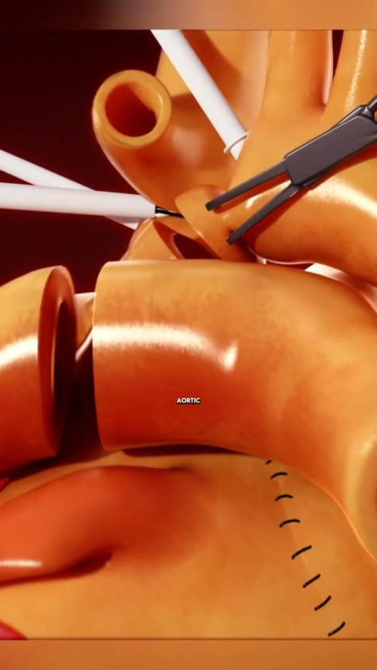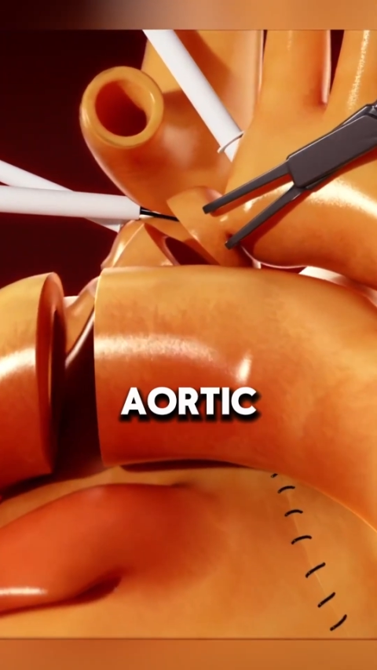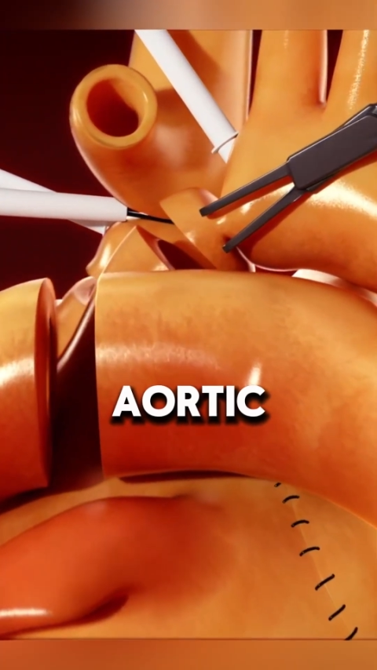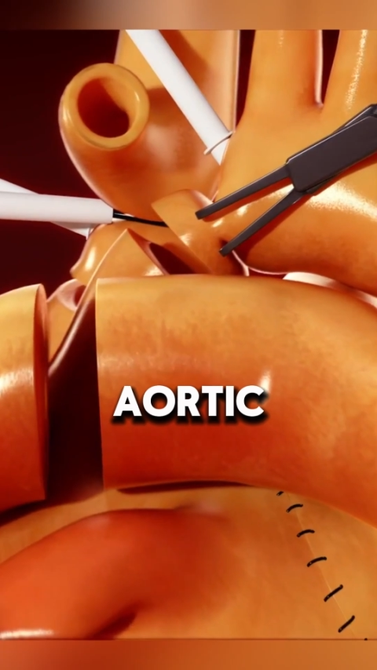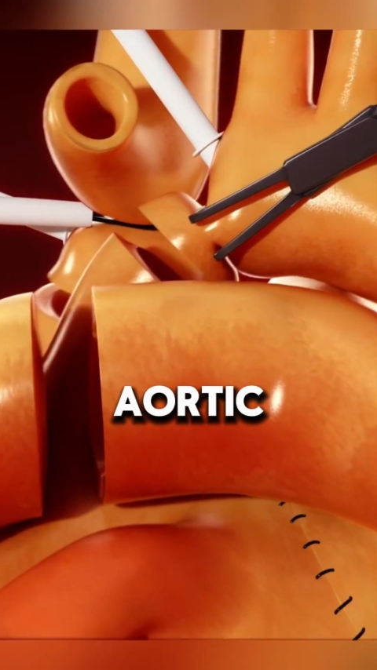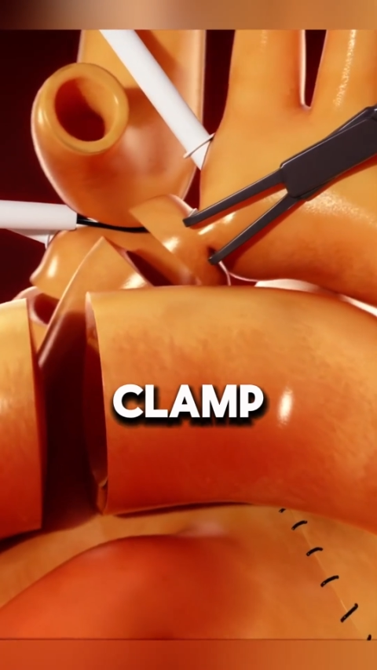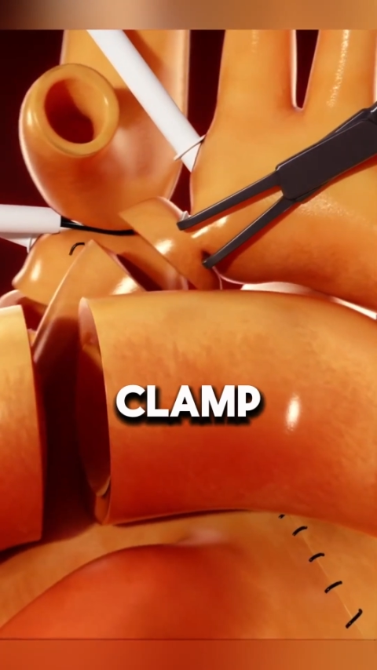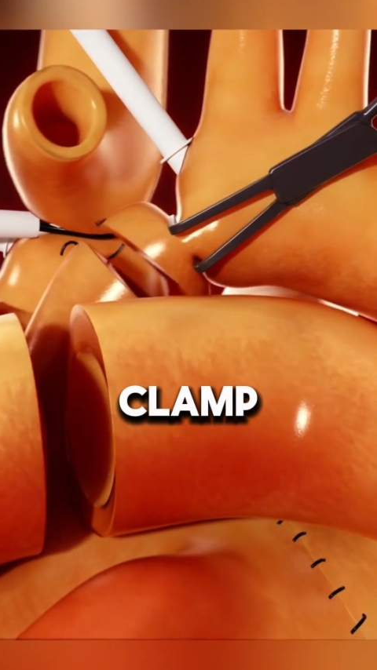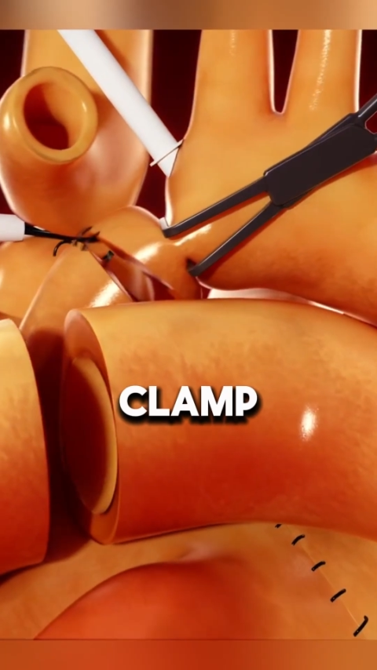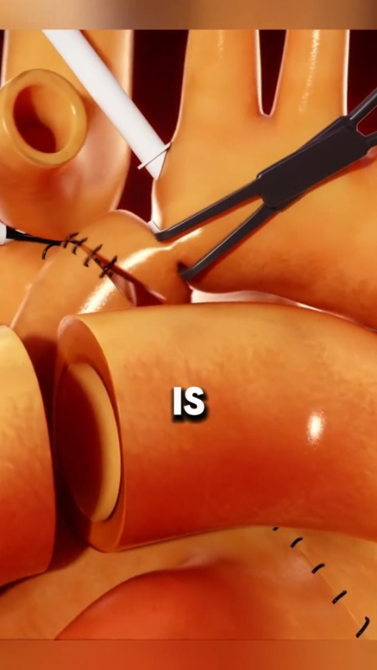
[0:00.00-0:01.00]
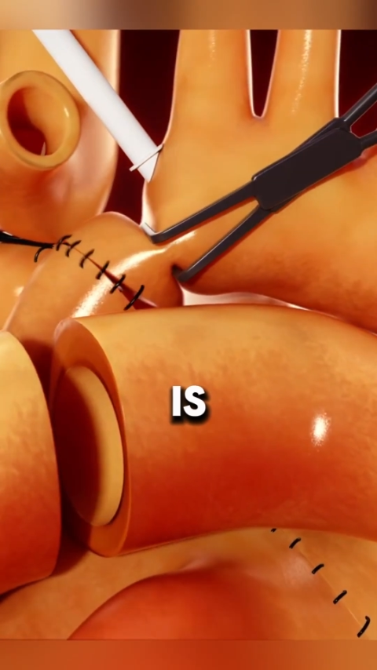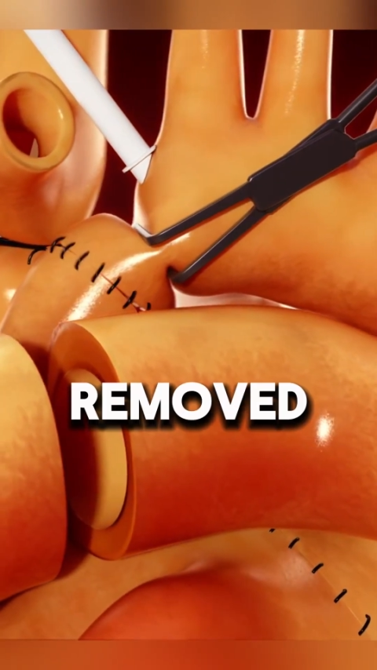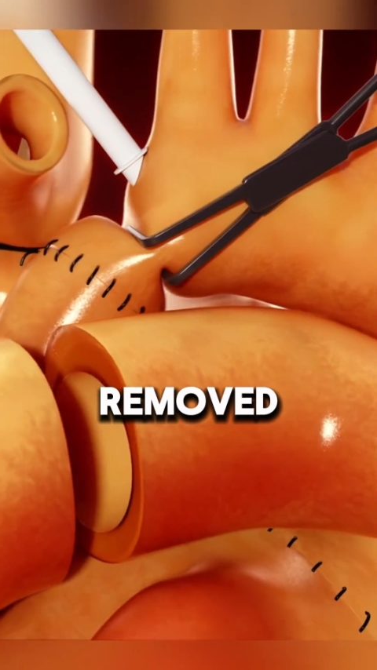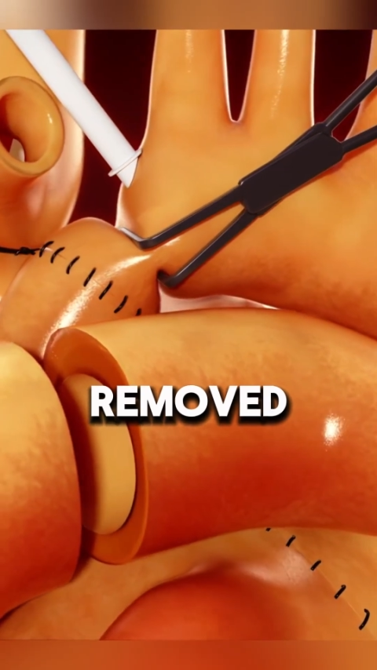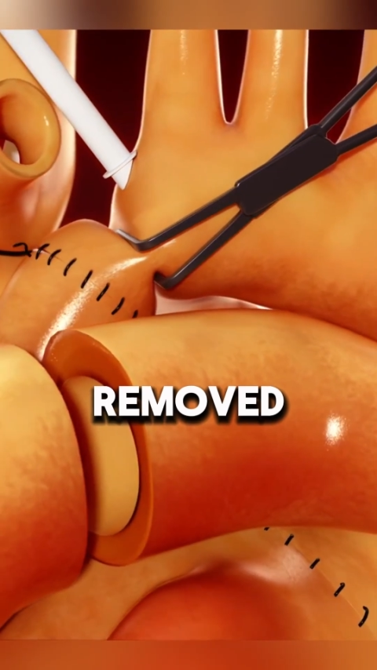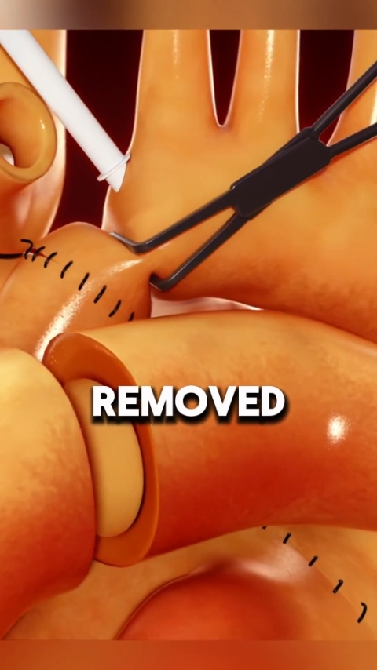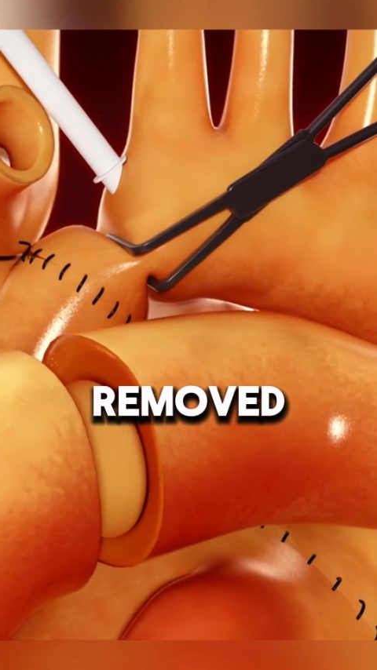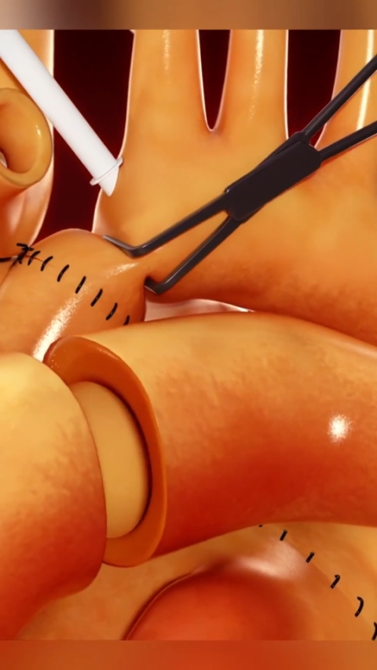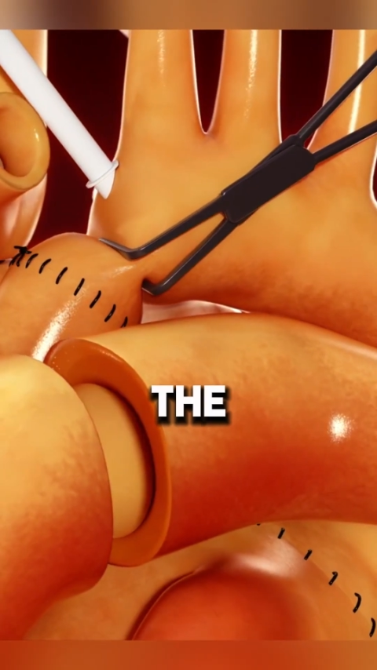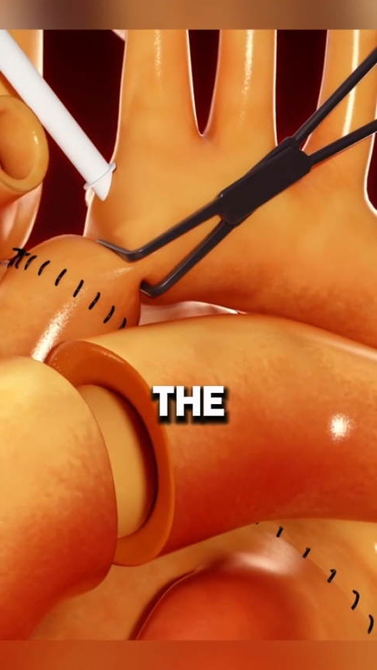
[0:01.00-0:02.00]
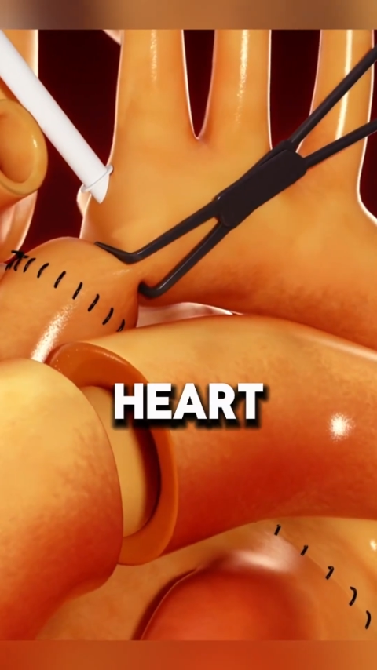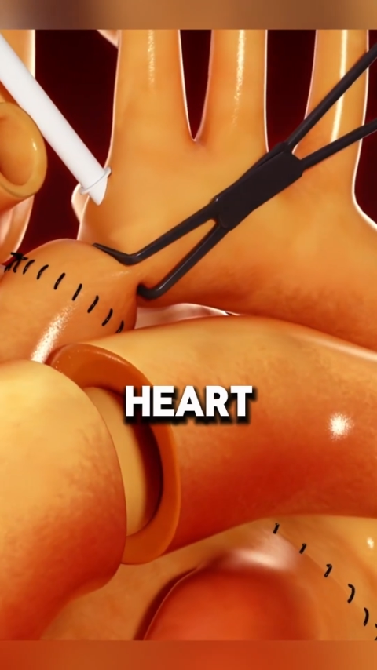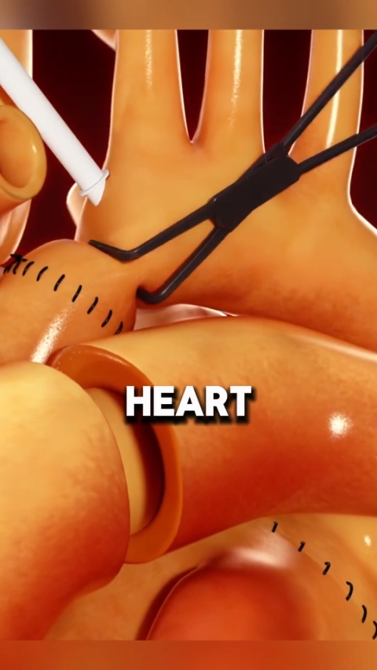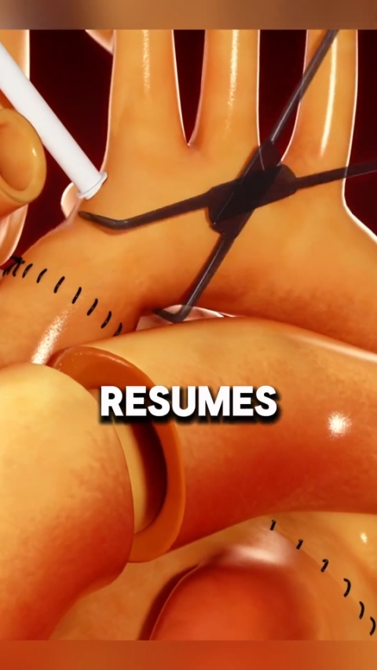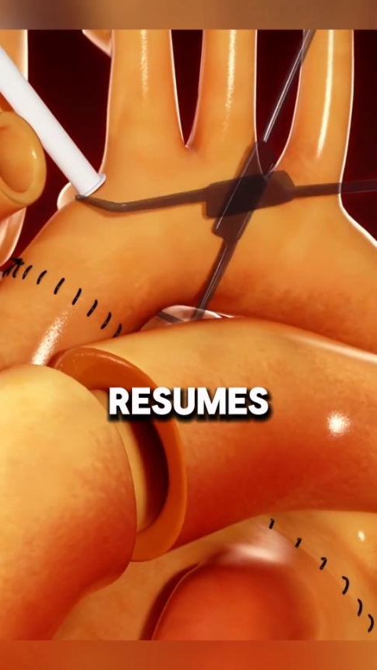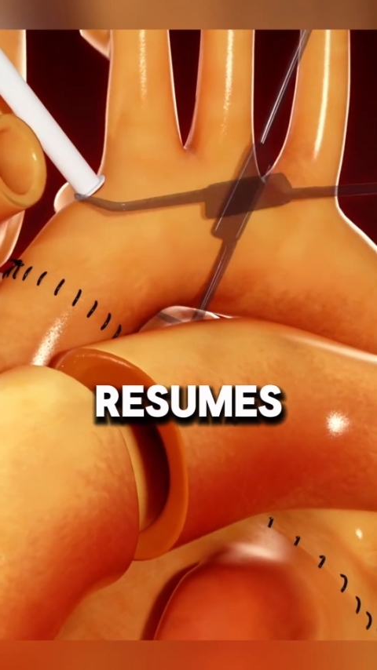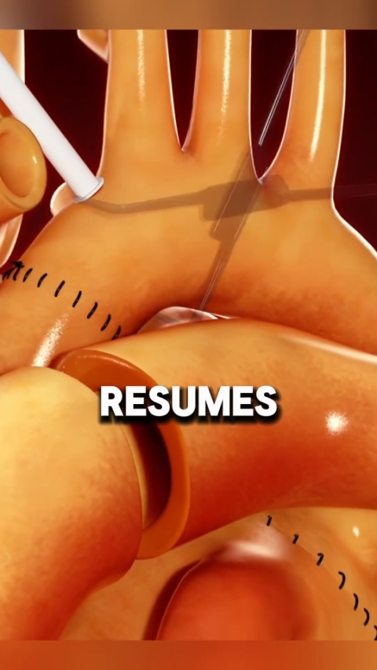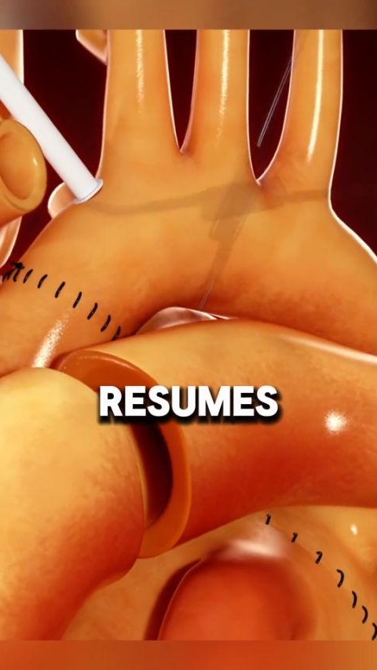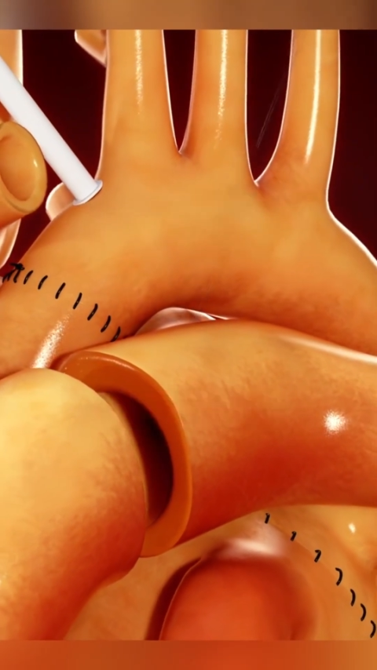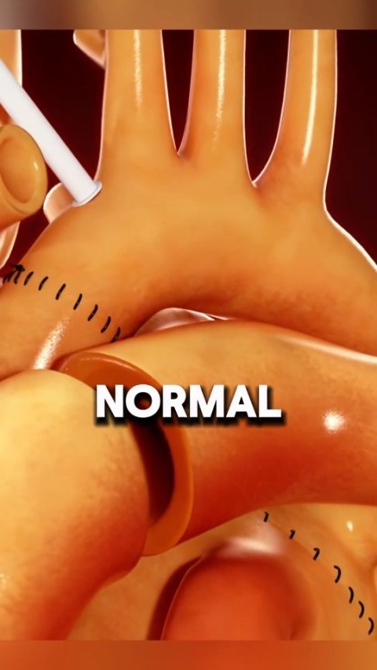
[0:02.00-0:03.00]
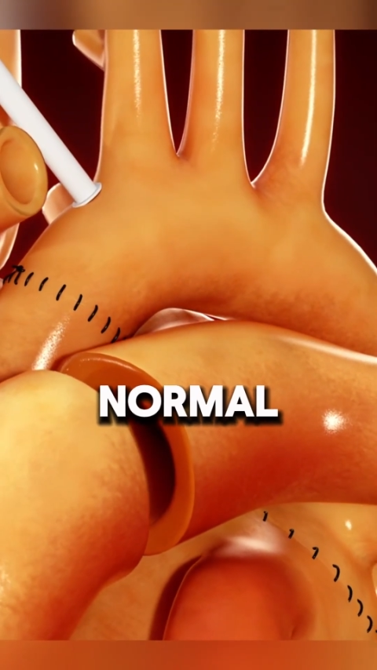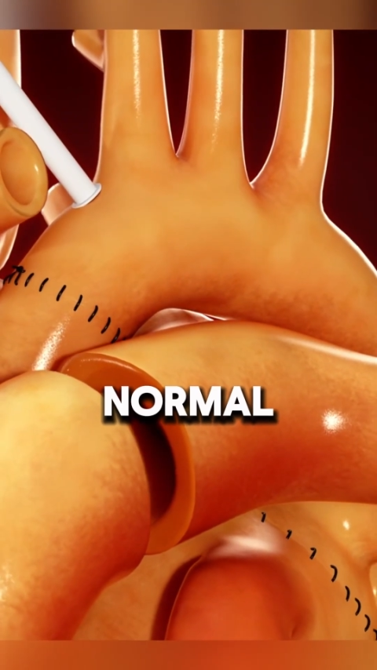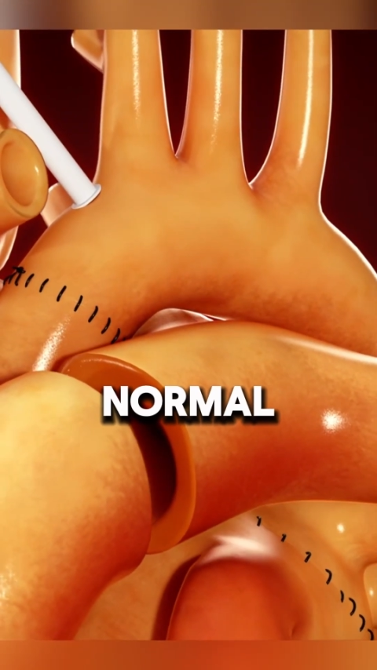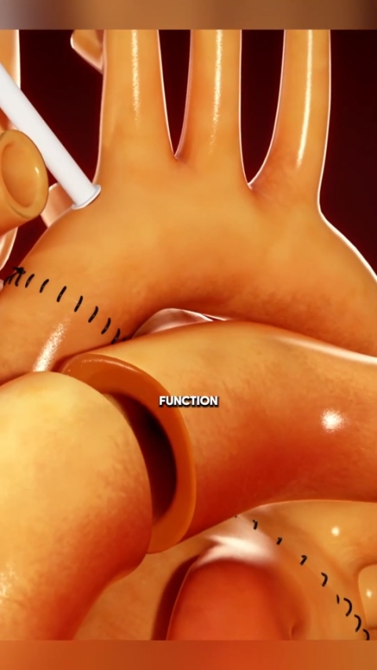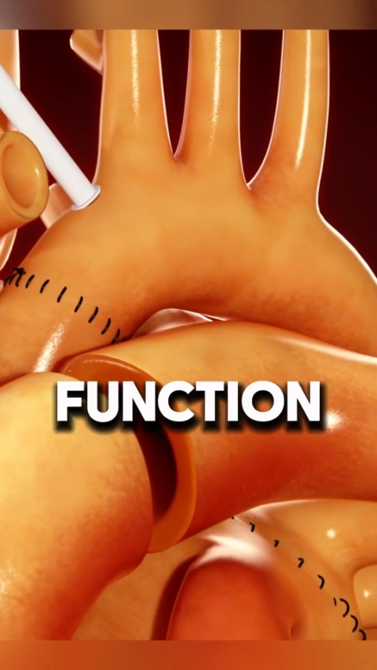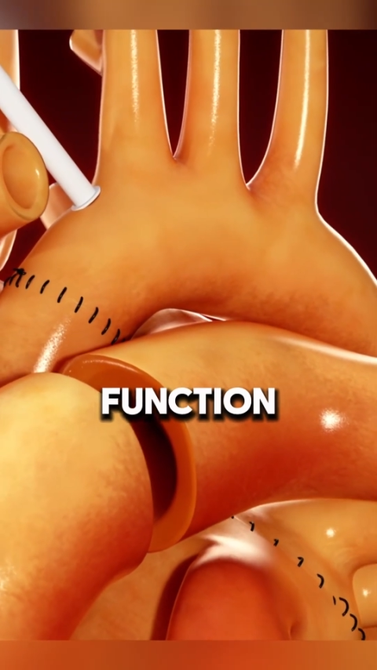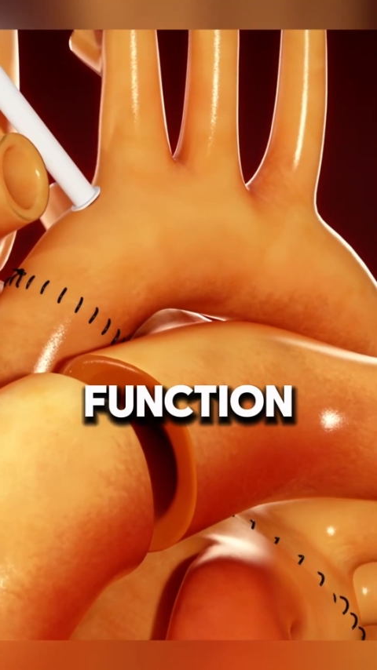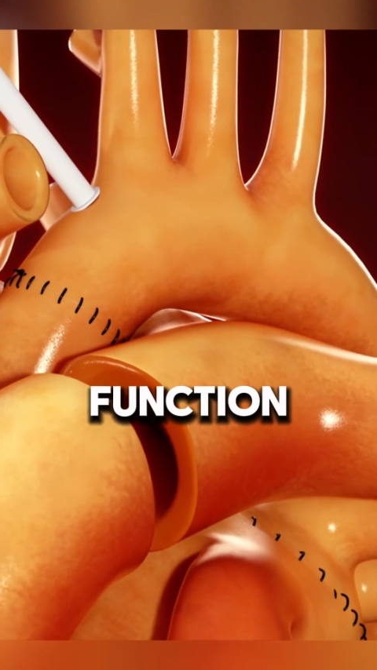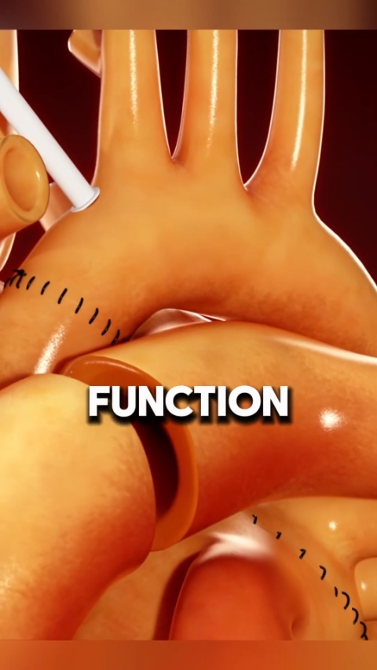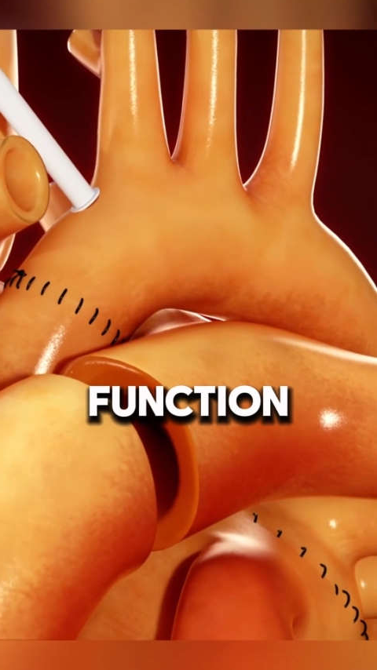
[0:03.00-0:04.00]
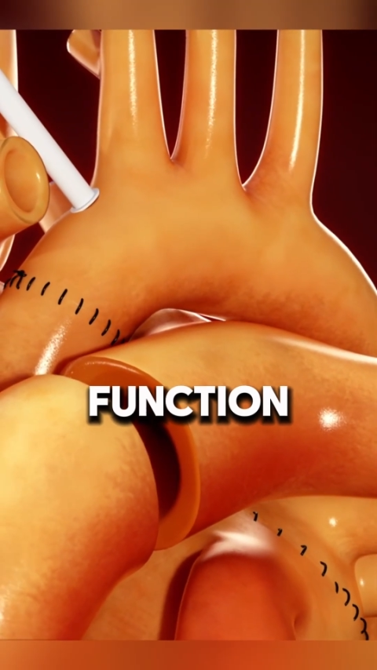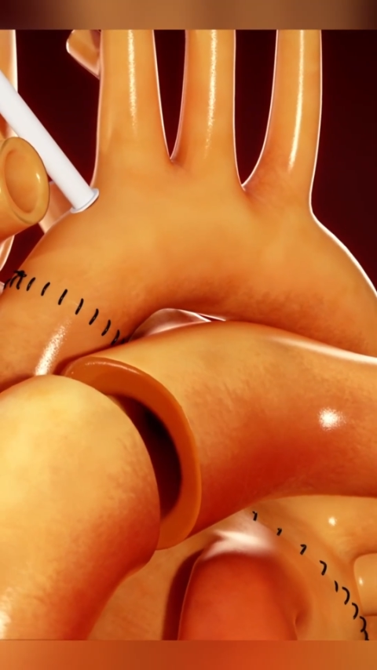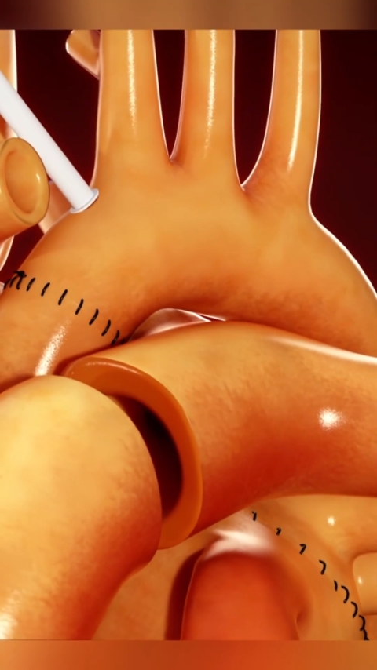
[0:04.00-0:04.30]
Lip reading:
No face is visible, so there are no lips to read.